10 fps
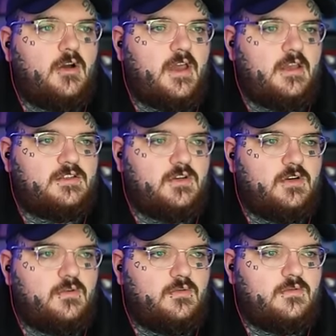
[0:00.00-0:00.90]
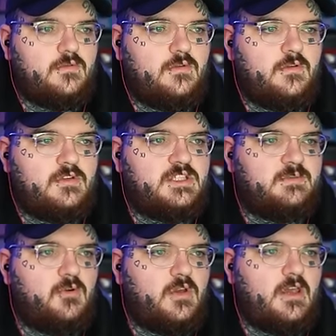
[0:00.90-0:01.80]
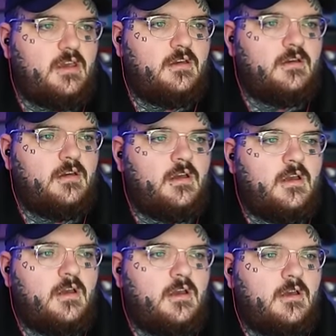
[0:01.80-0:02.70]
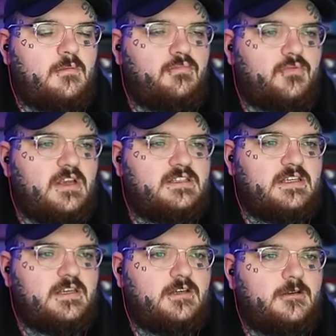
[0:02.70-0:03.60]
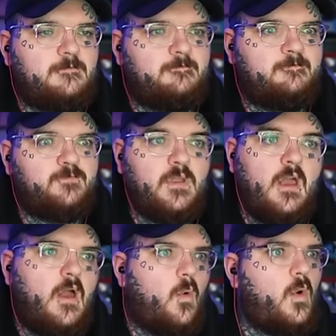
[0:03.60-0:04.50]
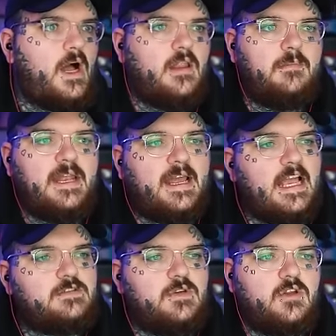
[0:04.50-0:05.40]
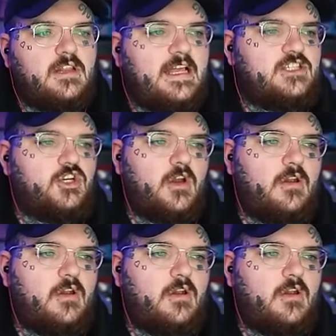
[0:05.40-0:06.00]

okay, so... Spooky. Breezy. Well, I mean, I guess we go the legendary